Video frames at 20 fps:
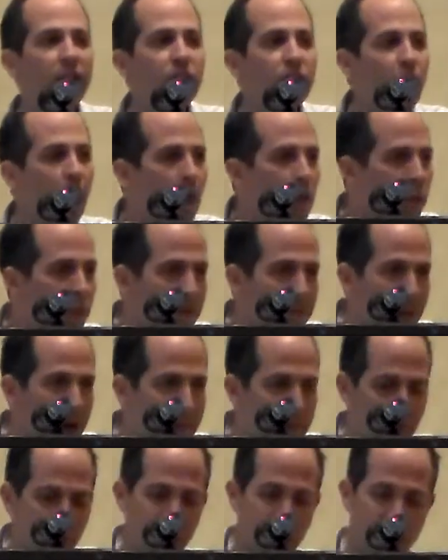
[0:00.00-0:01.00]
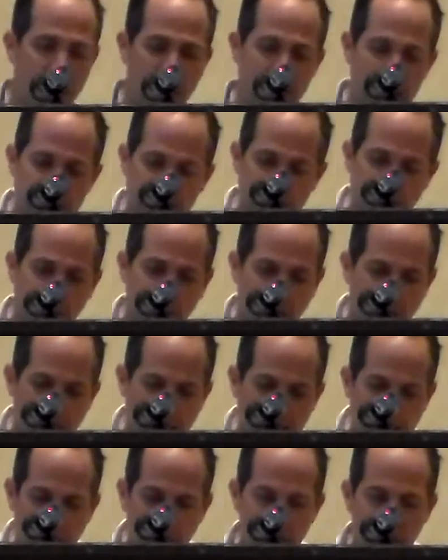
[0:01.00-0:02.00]
they don't remember
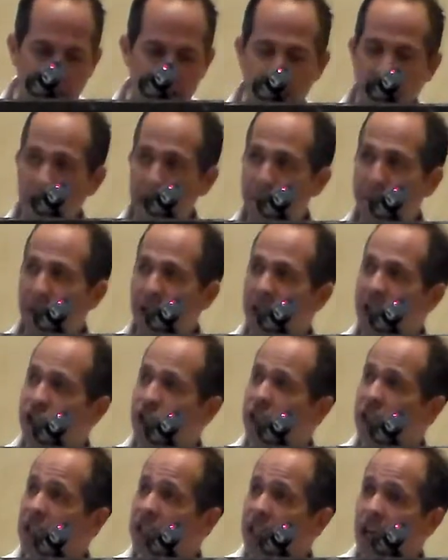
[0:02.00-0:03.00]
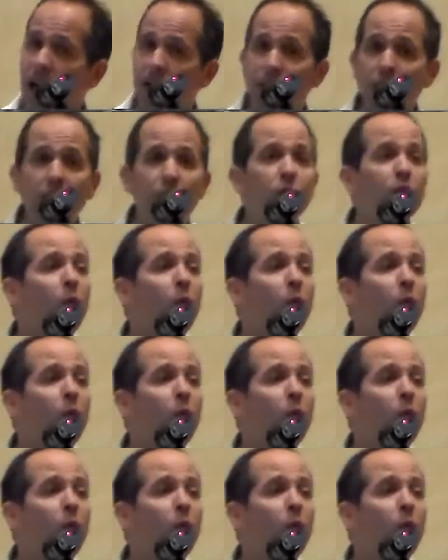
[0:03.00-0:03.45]
testifying at the examination discovery,